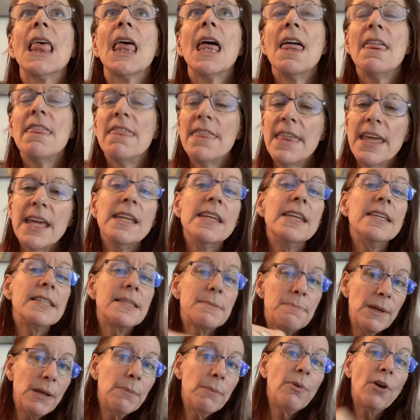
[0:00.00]
these
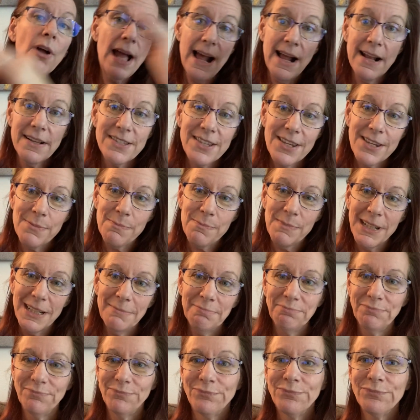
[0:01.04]
people asked me,
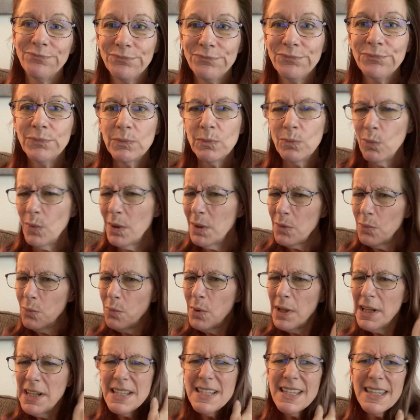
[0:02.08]

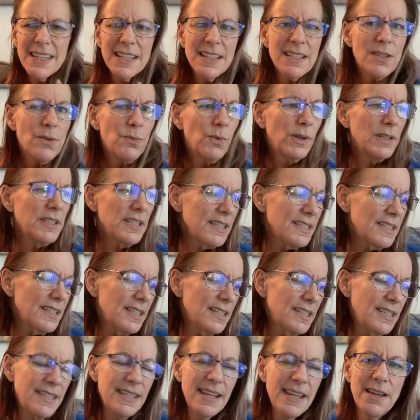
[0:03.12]
what is this? What does
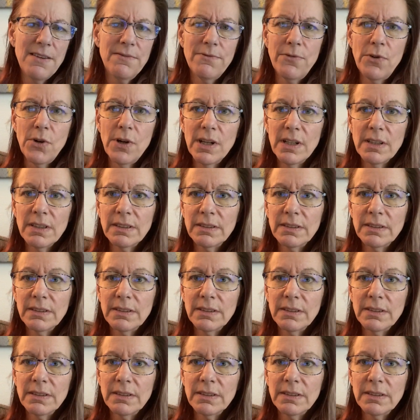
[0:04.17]
this stand for?